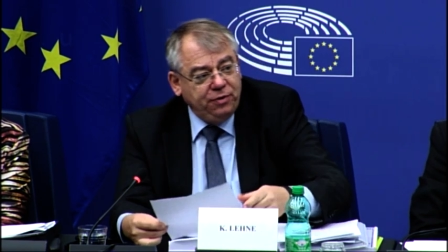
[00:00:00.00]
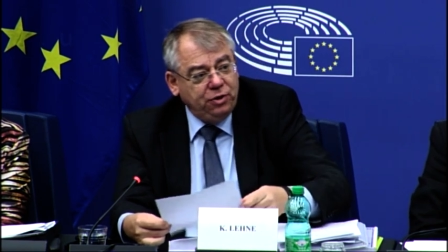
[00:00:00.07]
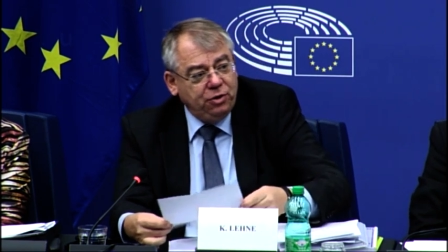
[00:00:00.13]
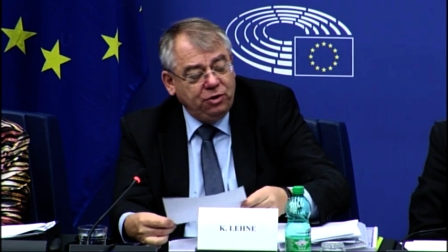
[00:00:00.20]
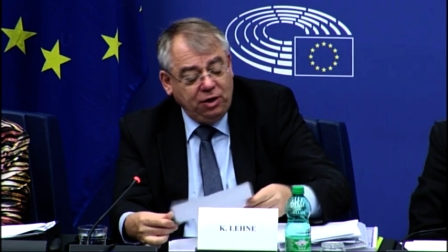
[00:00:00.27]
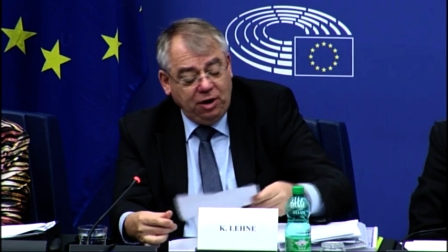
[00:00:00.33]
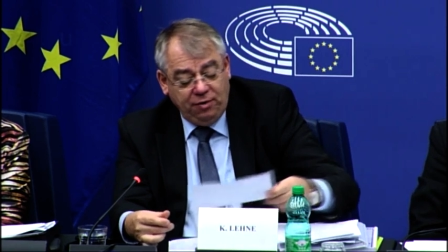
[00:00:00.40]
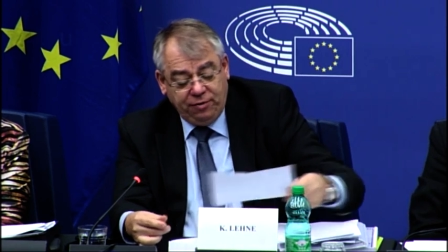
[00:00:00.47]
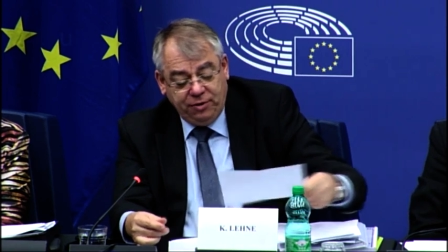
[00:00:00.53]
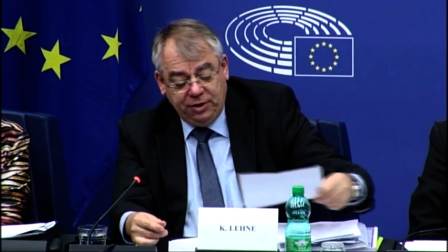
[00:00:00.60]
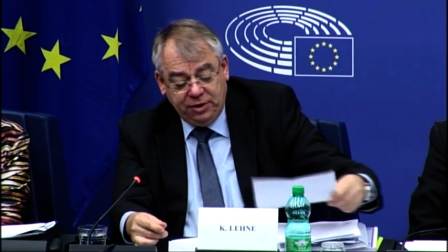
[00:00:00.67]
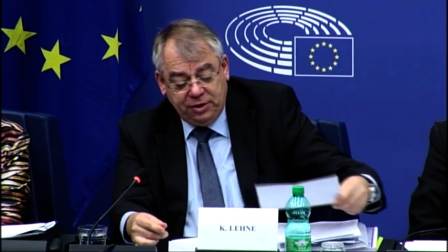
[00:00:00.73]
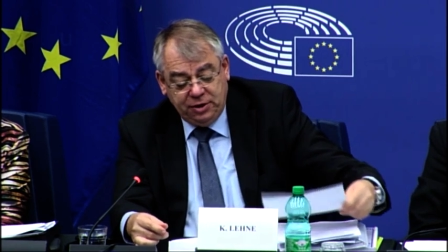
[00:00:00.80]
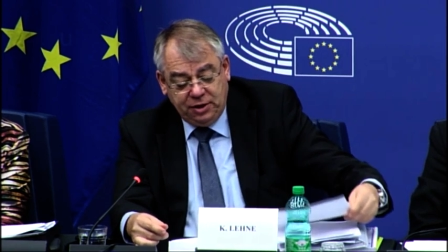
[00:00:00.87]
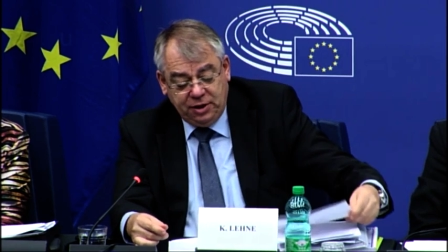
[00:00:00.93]
And uh,
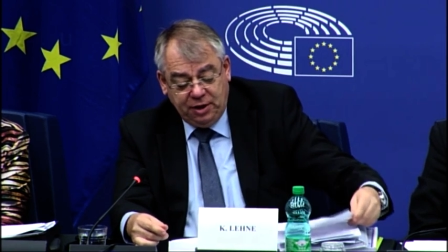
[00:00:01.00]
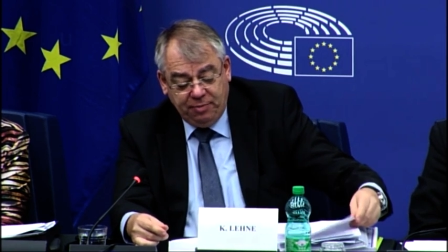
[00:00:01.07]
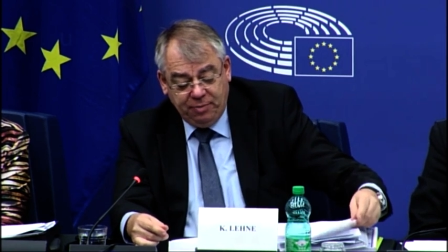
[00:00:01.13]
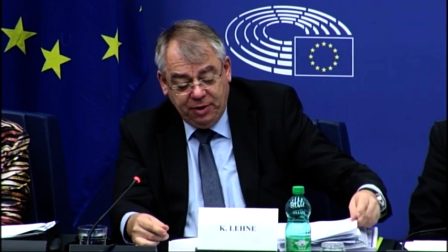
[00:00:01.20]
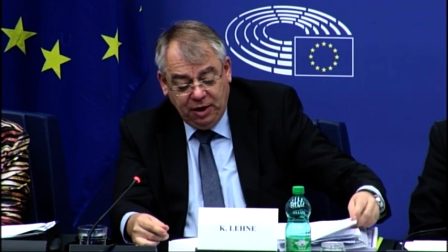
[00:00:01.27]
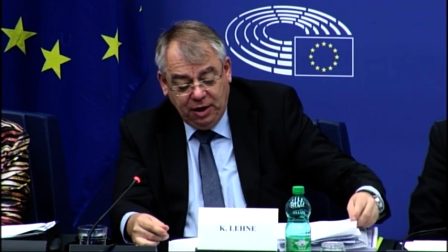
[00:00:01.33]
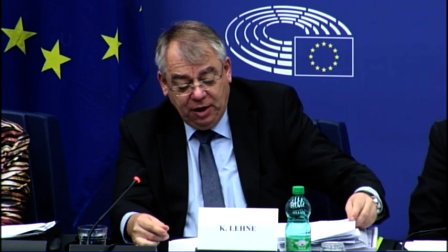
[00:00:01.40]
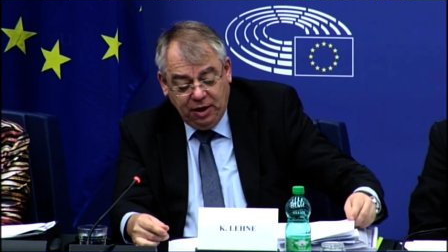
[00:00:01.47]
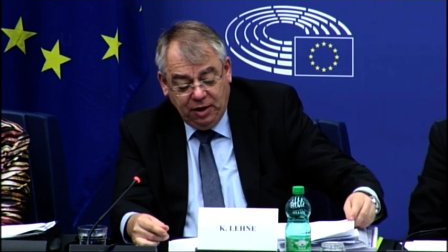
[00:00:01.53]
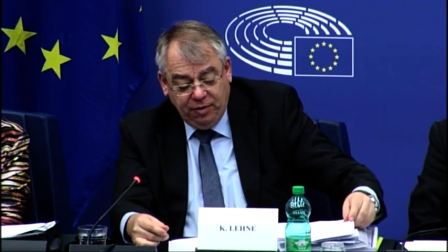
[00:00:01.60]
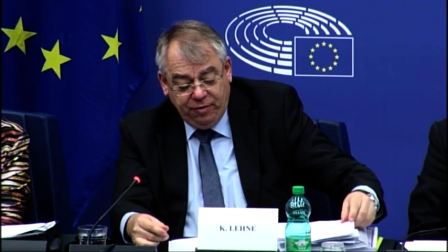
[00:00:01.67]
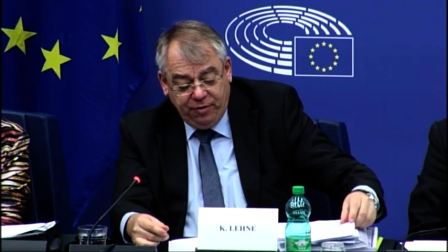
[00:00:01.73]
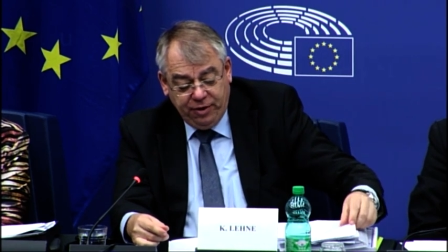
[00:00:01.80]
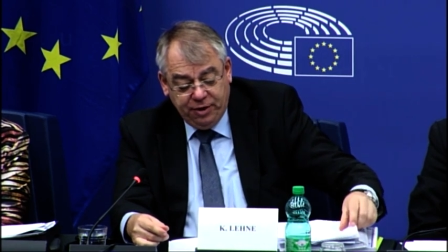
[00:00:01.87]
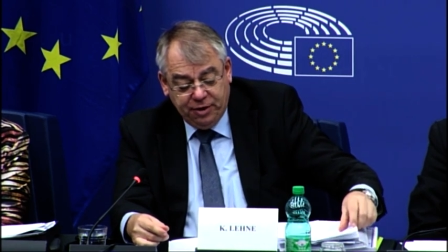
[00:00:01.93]
you will find a plethora
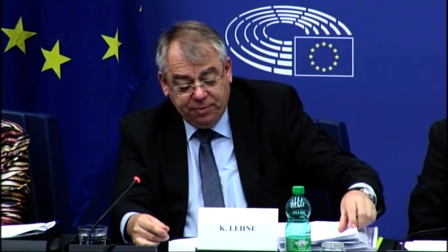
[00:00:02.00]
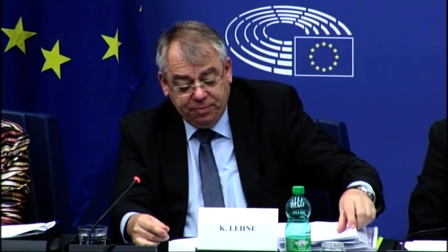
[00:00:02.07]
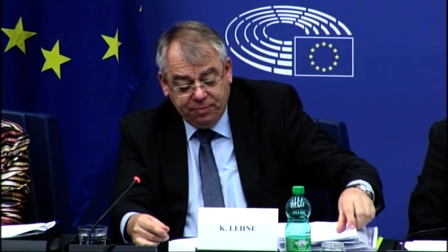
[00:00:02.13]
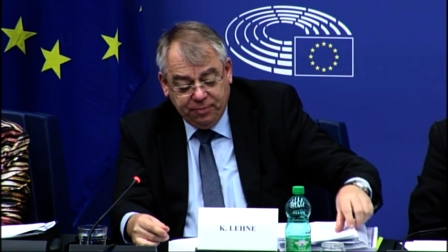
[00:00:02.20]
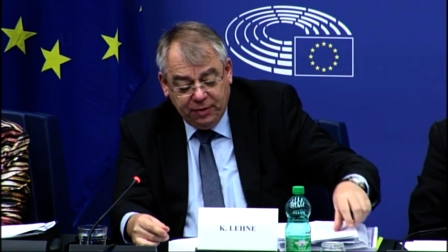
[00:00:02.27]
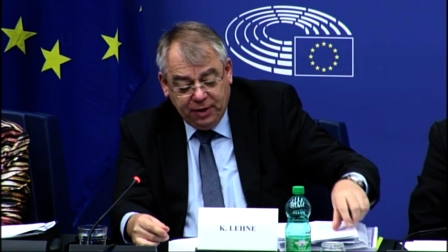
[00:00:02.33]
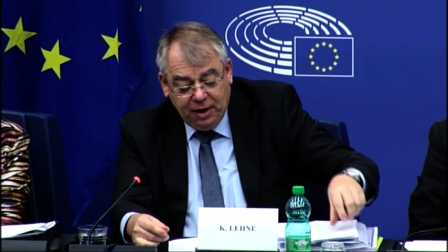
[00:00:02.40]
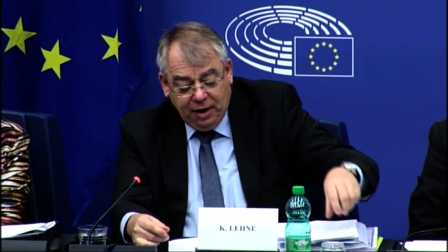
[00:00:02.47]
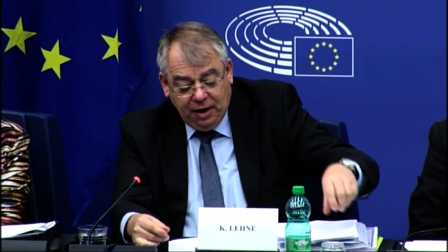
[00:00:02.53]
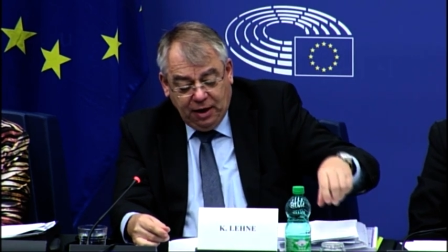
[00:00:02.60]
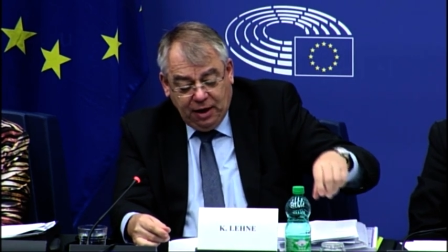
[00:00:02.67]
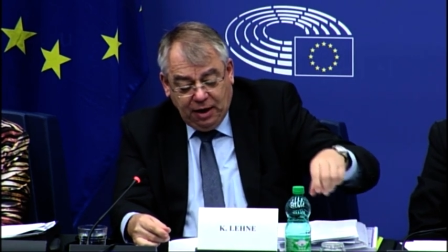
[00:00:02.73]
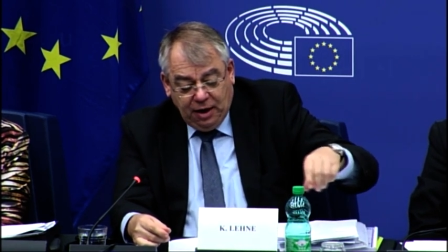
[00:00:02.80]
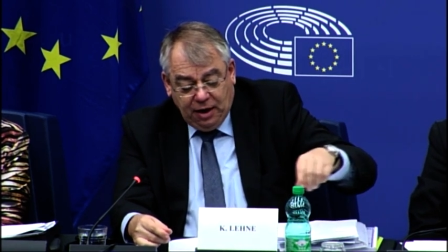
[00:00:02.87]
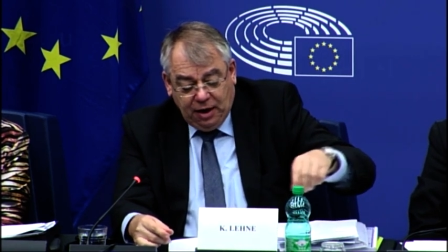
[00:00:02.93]
of other
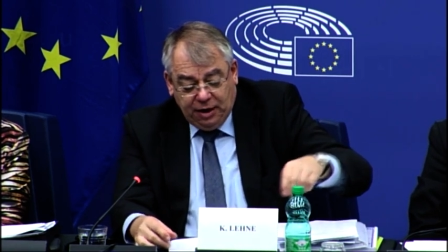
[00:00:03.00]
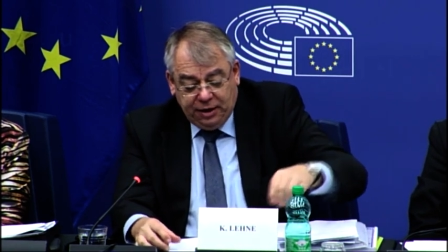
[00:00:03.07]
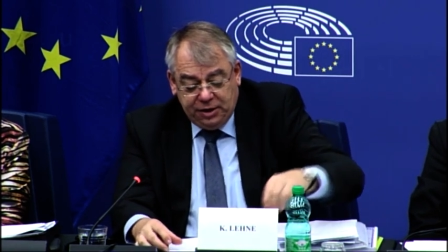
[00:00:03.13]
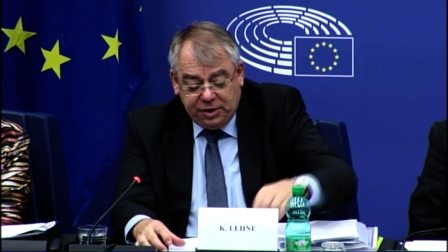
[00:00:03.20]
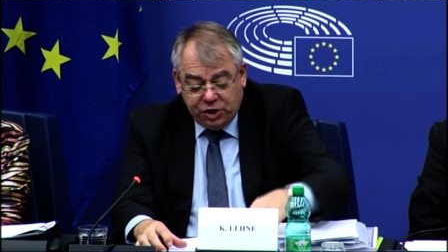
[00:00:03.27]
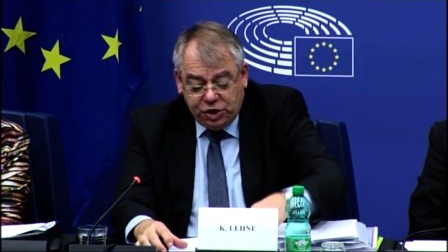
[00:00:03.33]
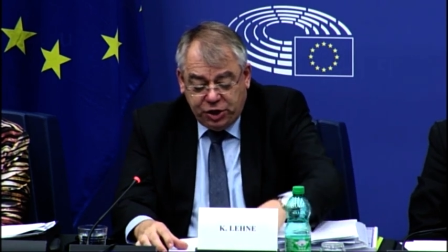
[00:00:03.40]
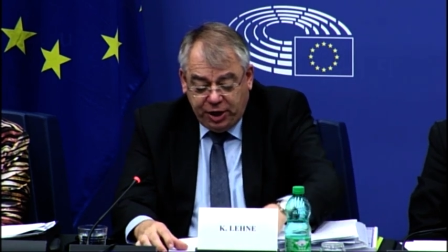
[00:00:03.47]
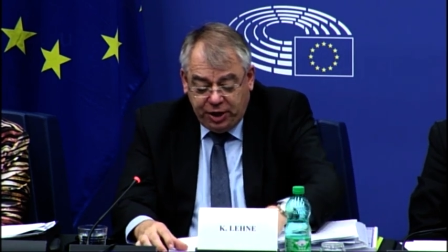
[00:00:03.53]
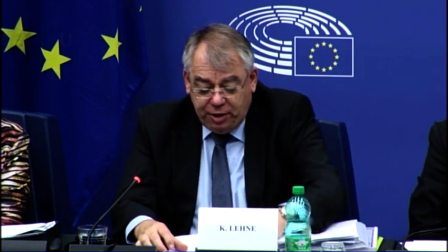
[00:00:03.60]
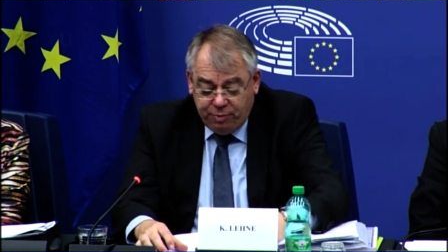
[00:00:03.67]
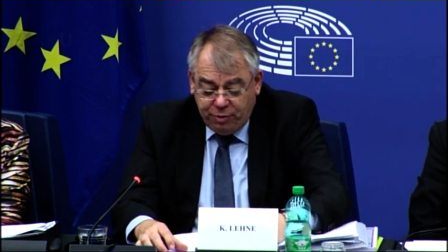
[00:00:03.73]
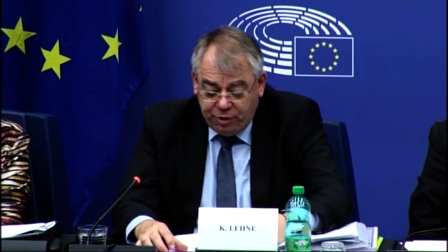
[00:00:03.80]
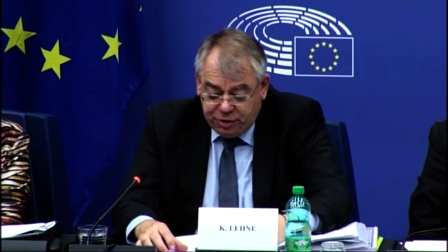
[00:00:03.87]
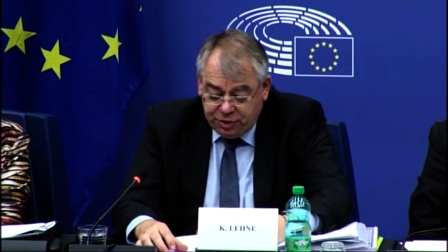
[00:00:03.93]
examples that we
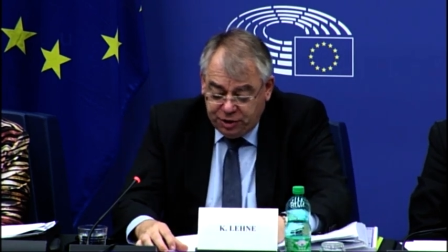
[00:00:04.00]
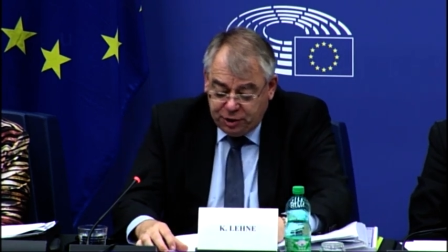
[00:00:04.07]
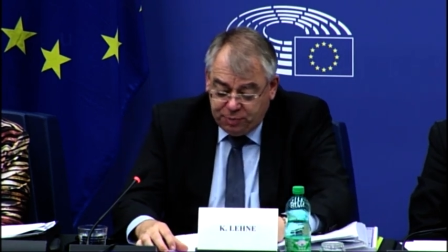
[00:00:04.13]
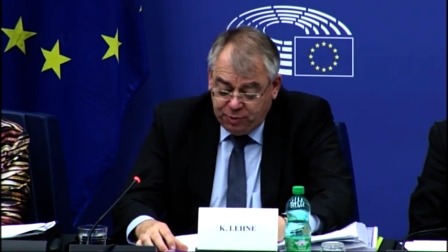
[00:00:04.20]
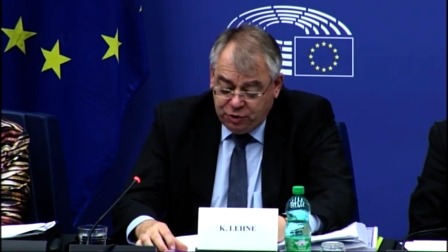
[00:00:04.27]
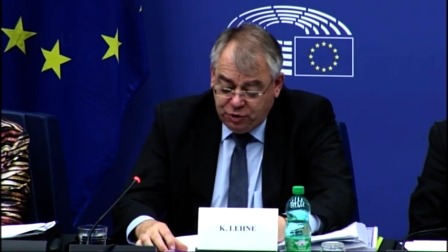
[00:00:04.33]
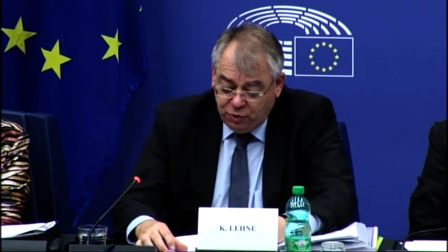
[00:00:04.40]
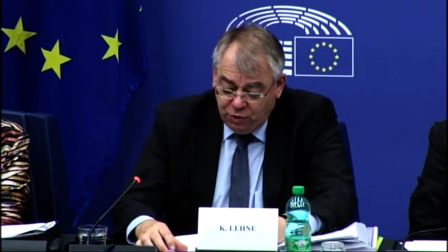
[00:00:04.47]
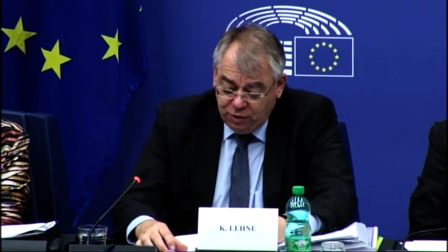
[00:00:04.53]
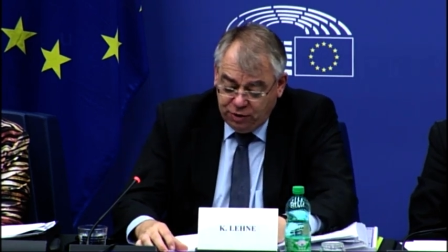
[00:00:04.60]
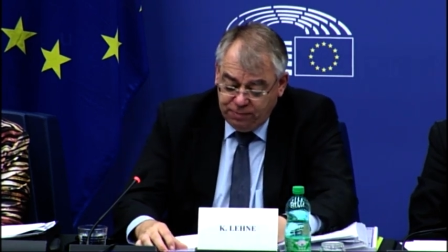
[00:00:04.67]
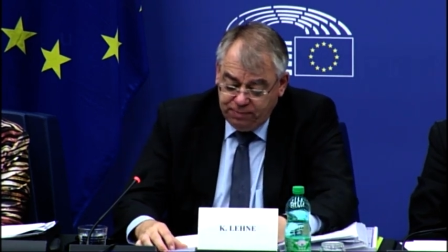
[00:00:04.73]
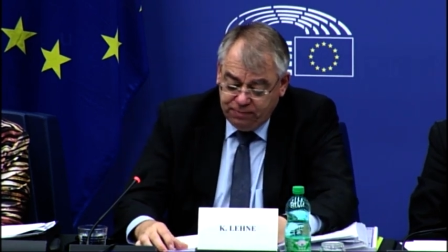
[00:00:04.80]
enumerate in our report.